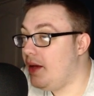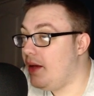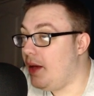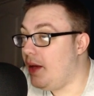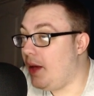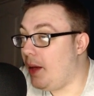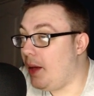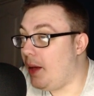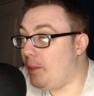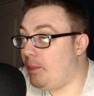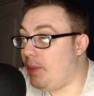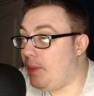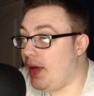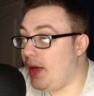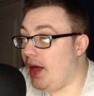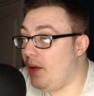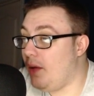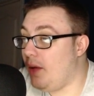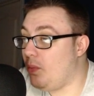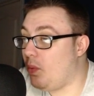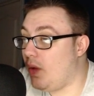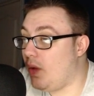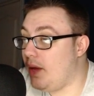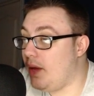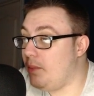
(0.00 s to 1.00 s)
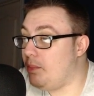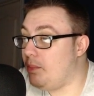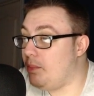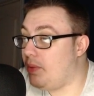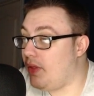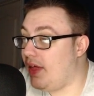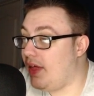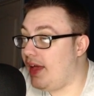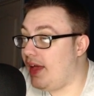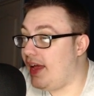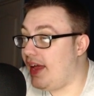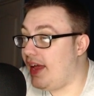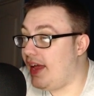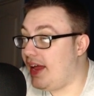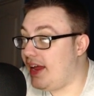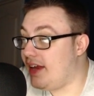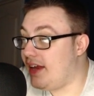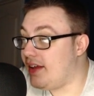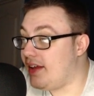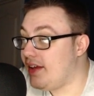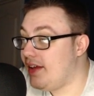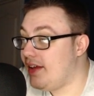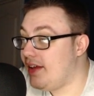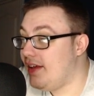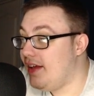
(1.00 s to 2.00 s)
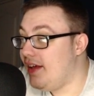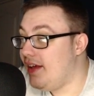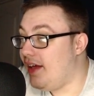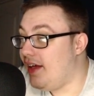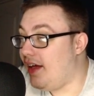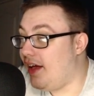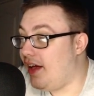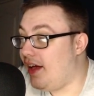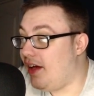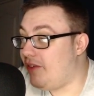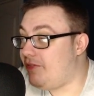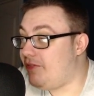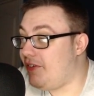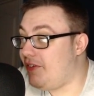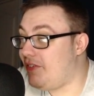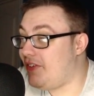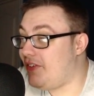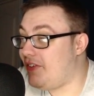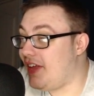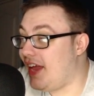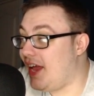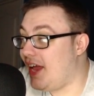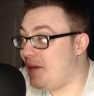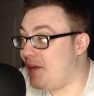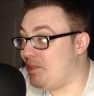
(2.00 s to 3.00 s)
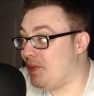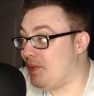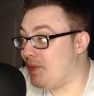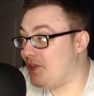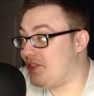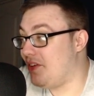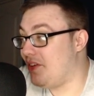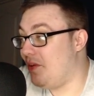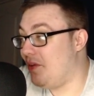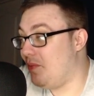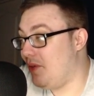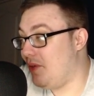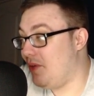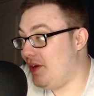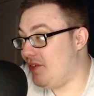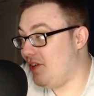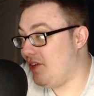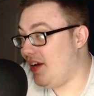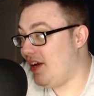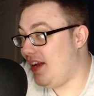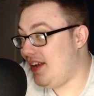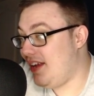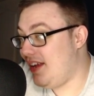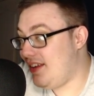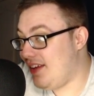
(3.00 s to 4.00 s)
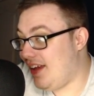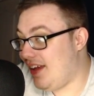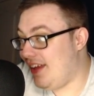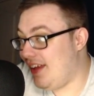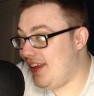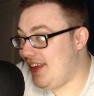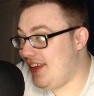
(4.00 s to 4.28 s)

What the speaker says: But when played, 58% win rate.